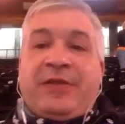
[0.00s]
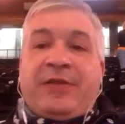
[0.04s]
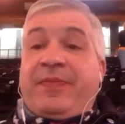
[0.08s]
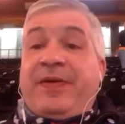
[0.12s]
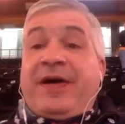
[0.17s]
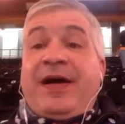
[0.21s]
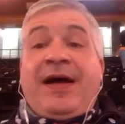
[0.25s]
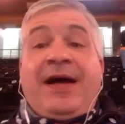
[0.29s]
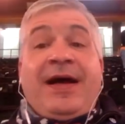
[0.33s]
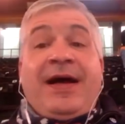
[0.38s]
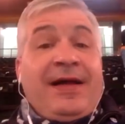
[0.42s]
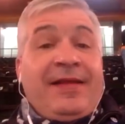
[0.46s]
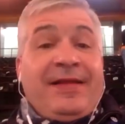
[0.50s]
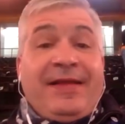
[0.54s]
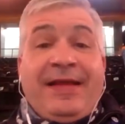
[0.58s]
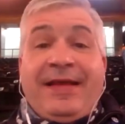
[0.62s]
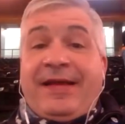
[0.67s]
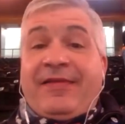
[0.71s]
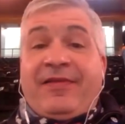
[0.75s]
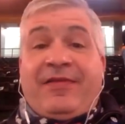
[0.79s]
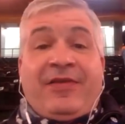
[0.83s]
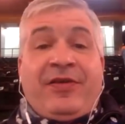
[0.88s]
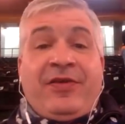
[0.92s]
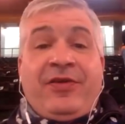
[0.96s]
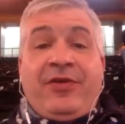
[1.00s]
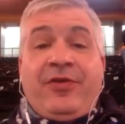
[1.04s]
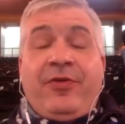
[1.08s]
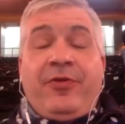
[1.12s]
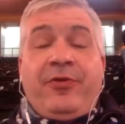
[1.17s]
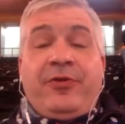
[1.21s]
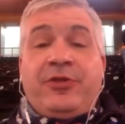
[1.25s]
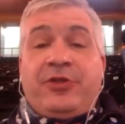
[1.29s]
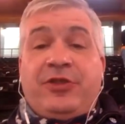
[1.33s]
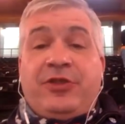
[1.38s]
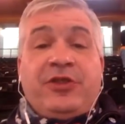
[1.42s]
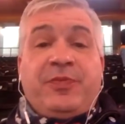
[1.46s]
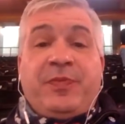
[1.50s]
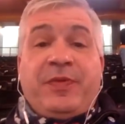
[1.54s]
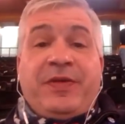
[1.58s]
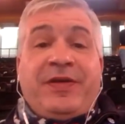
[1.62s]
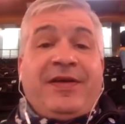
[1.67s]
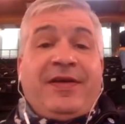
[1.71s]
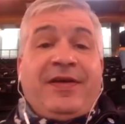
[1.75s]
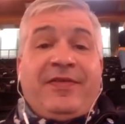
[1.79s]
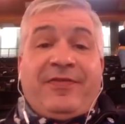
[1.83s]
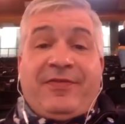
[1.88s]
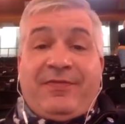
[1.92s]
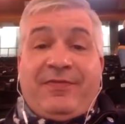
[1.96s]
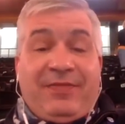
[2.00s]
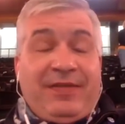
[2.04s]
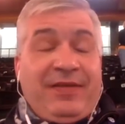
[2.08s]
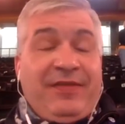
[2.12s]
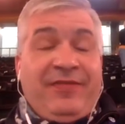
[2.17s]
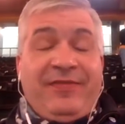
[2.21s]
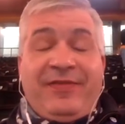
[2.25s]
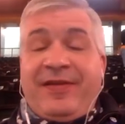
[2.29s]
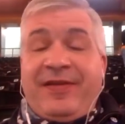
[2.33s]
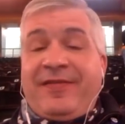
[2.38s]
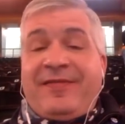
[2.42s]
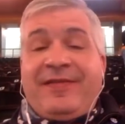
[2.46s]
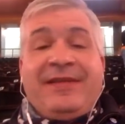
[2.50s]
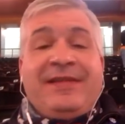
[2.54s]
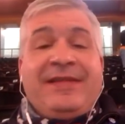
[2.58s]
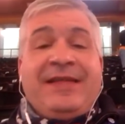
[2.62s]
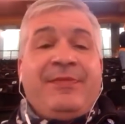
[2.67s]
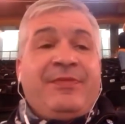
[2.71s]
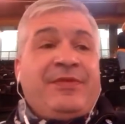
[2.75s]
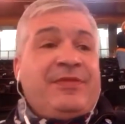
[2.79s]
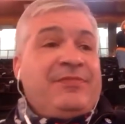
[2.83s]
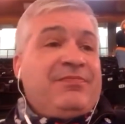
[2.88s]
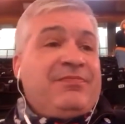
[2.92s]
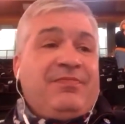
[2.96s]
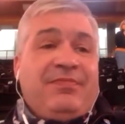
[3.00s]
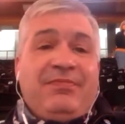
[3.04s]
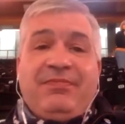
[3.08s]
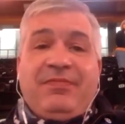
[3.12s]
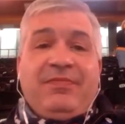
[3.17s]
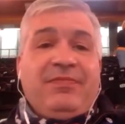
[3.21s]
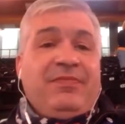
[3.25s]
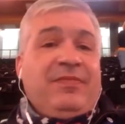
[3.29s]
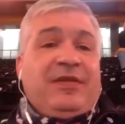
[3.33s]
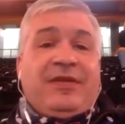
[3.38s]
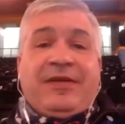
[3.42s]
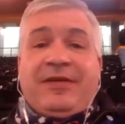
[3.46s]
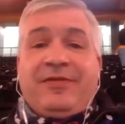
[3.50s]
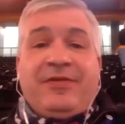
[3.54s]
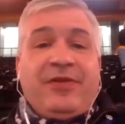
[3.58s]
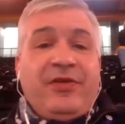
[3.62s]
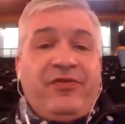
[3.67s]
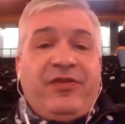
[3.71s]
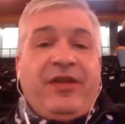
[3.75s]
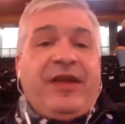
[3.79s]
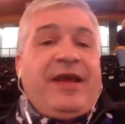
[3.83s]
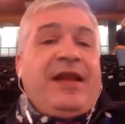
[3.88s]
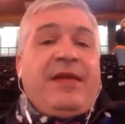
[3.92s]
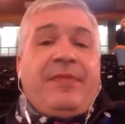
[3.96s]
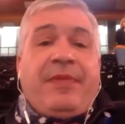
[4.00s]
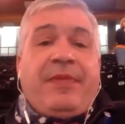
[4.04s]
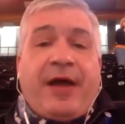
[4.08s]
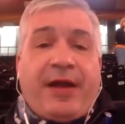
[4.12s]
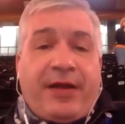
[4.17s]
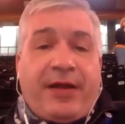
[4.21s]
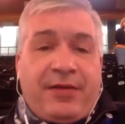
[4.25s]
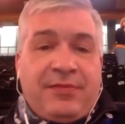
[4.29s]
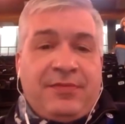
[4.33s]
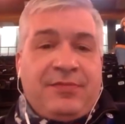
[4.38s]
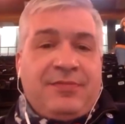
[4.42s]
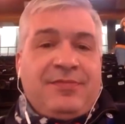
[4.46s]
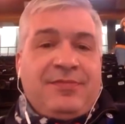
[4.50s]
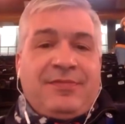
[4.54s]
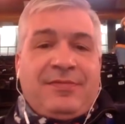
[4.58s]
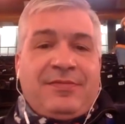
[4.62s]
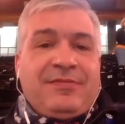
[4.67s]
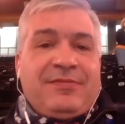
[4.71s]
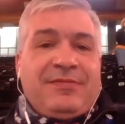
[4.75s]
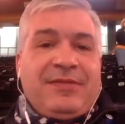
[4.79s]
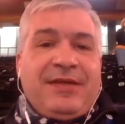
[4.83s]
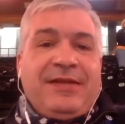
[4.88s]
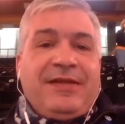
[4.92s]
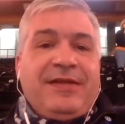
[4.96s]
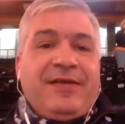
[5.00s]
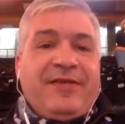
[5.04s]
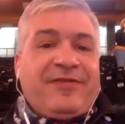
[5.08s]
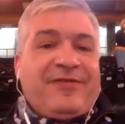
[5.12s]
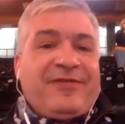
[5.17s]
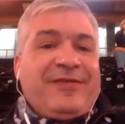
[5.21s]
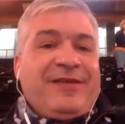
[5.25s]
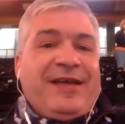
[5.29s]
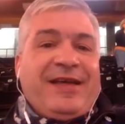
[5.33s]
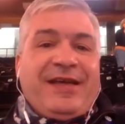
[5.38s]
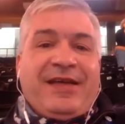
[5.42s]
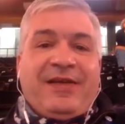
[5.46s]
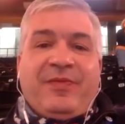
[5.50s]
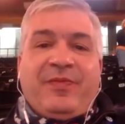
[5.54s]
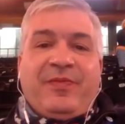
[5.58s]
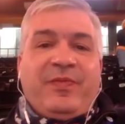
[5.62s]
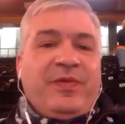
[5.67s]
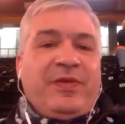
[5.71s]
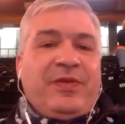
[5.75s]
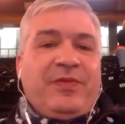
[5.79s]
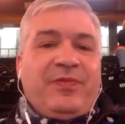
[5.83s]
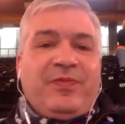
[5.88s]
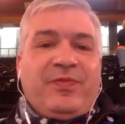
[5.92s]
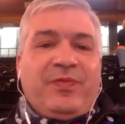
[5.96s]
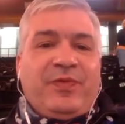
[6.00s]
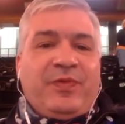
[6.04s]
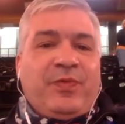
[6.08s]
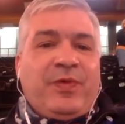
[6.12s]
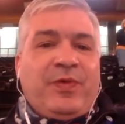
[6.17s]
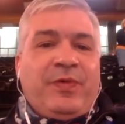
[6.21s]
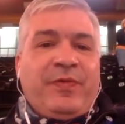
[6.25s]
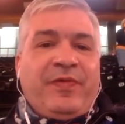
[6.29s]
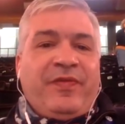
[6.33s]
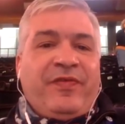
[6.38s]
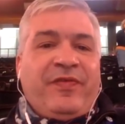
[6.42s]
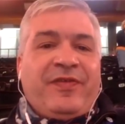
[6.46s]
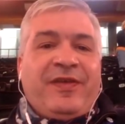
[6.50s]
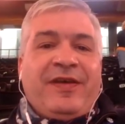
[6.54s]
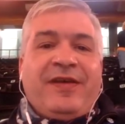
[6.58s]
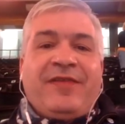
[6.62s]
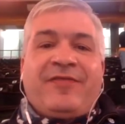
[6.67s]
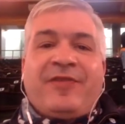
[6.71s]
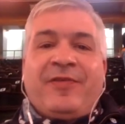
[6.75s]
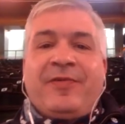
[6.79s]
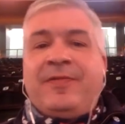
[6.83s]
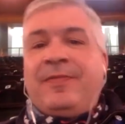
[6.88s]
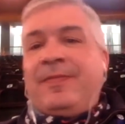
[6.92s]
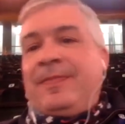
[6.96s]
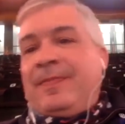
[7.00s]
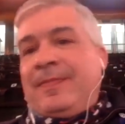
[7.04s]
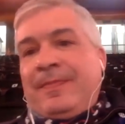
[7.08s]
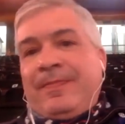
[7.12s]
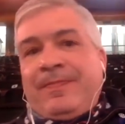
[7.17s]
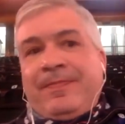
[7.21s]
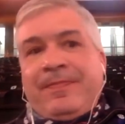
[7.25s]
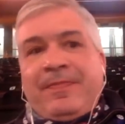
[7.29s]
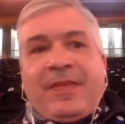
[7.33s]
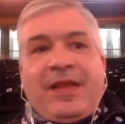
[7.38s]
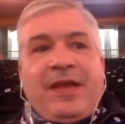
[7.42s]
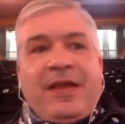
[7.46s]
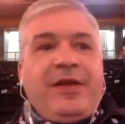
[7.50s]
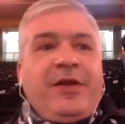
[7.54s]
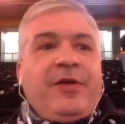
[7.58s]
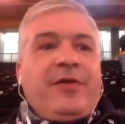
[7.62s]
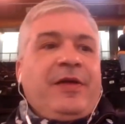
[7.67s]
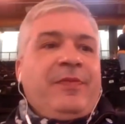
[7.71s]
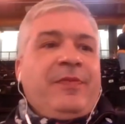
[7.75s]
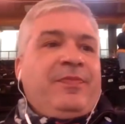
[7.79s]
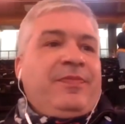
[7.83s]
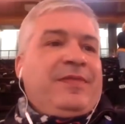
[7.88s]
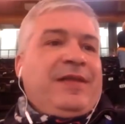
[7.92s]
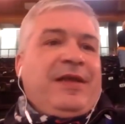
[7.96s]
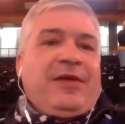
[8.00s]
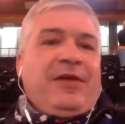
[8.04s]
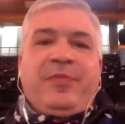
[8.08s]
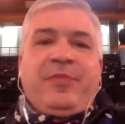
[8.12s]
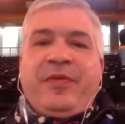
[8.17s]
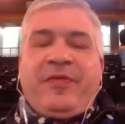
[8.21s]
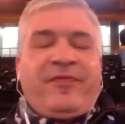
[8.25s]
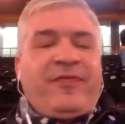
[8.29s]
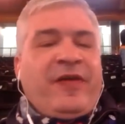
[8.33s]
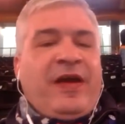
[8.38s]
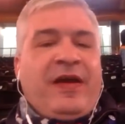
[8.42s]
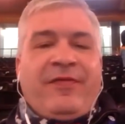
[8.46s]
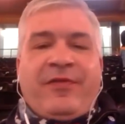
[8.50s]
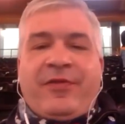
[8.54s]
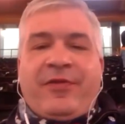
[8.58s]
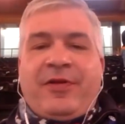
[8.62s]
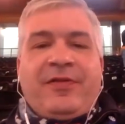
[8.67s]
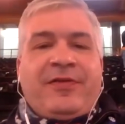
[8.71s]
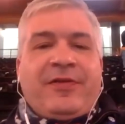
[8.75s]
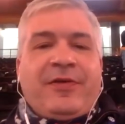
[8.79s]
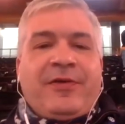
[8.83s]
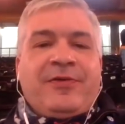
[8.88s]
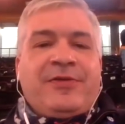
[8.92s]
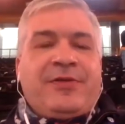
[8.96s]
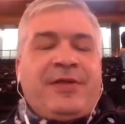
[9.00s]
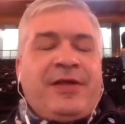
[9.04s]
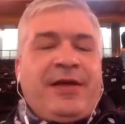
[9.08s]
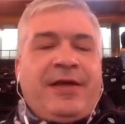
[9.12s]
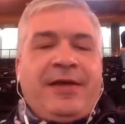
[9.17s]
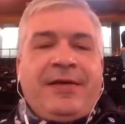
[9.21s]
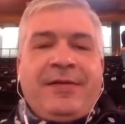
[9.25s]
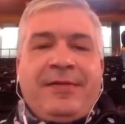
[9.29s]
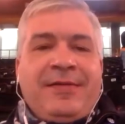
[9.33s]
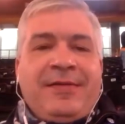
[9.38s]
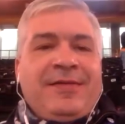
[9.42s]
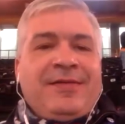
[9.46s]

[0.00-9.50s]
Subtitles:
the bye, I think it's huge just because this Tennessee team can lose to anybody in this league with what we've seen. So, you know, they'd be favored on Thursday